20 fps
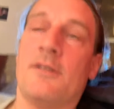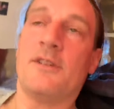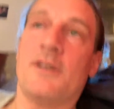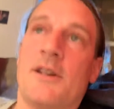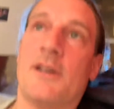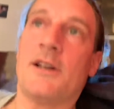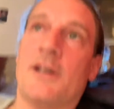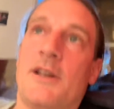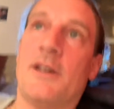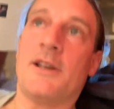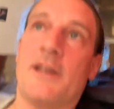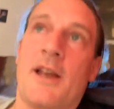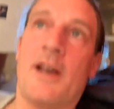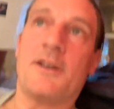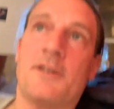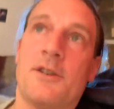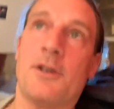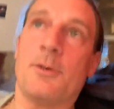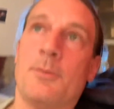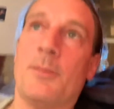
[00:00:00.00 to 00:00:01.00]
He clearly
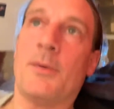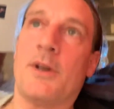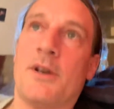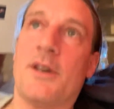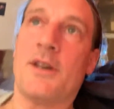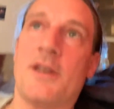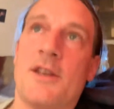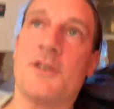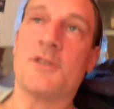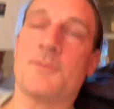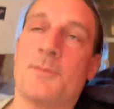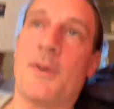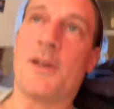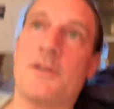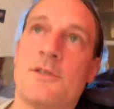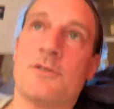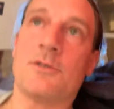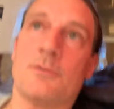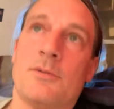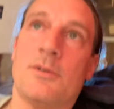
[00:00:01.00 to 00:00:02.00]
had no money. He
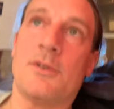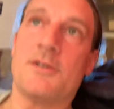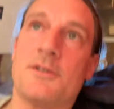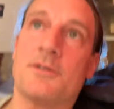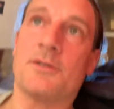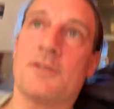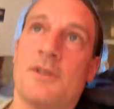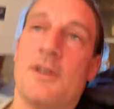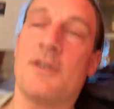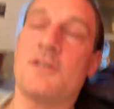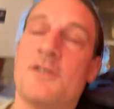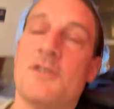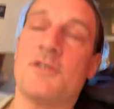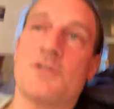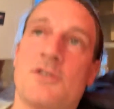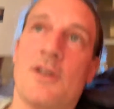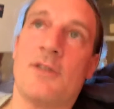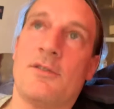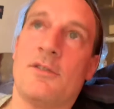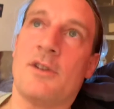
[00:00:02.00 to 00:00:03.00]
spends all it's his
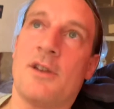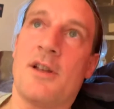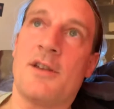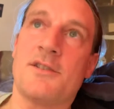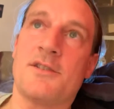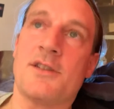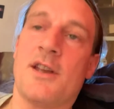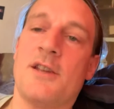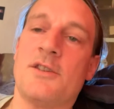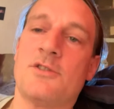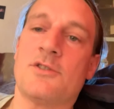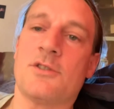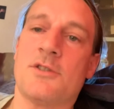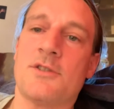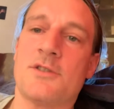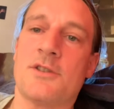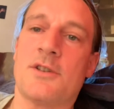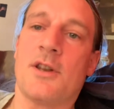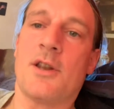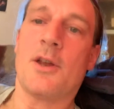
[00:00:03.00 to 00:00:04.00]

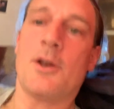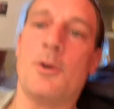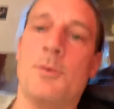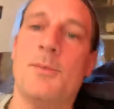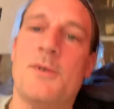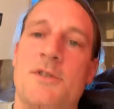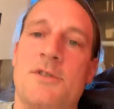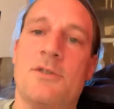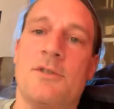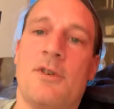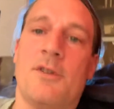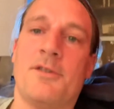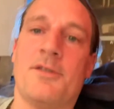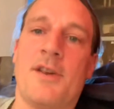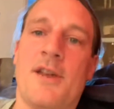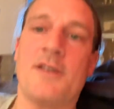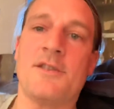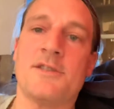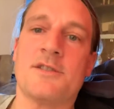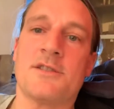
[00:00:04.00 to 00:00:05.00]
generalizations, and I hope it's not
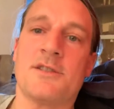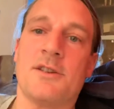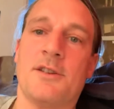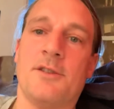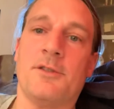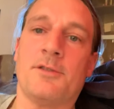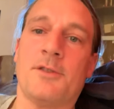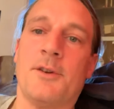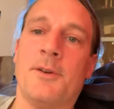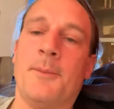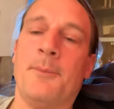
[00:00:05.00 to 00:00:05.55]
offensive,